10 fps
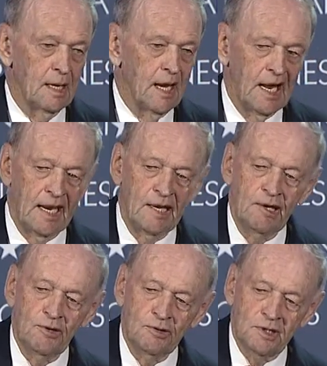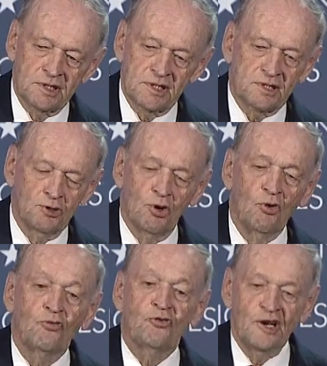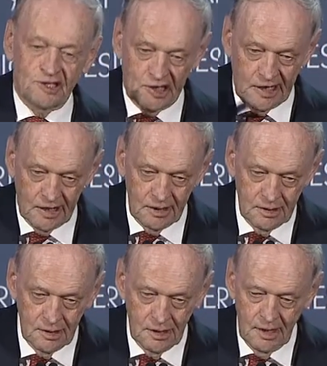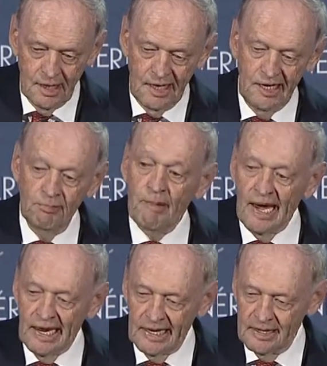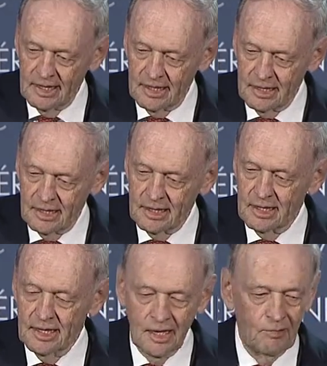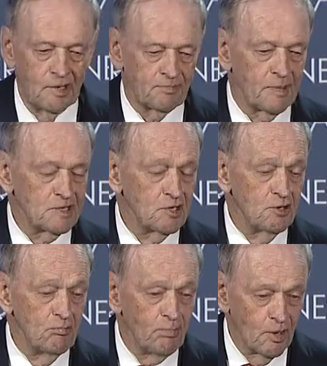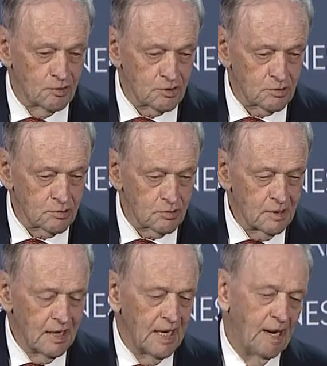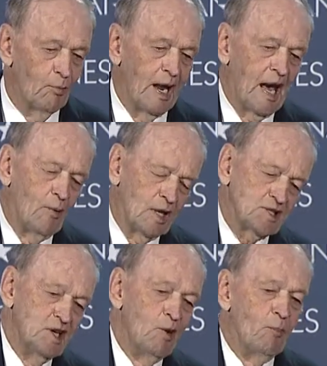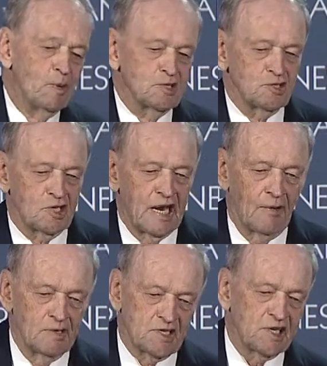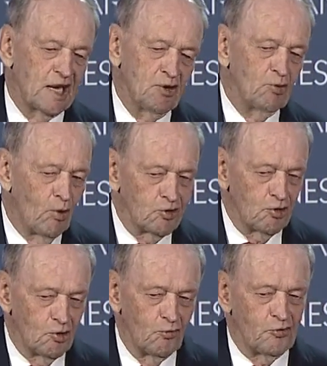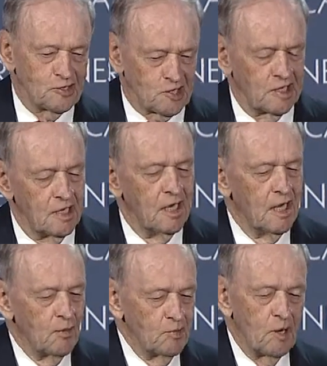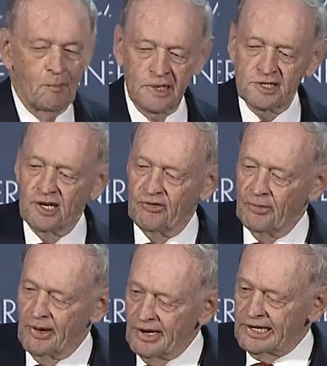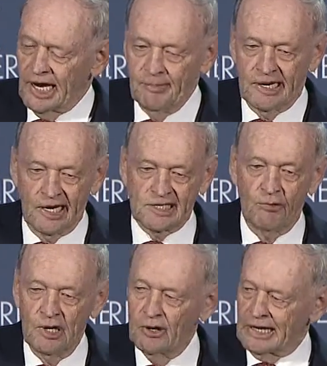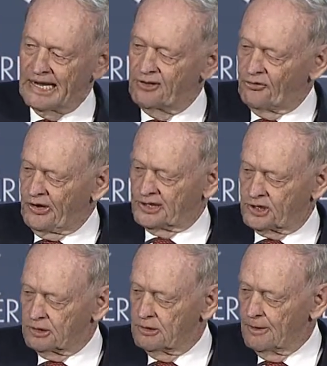And he used to go fishing in Maine with President Bush. And when I was in the opposition, I would say, I don't want to go fishing with the President of America because I would look like the fish.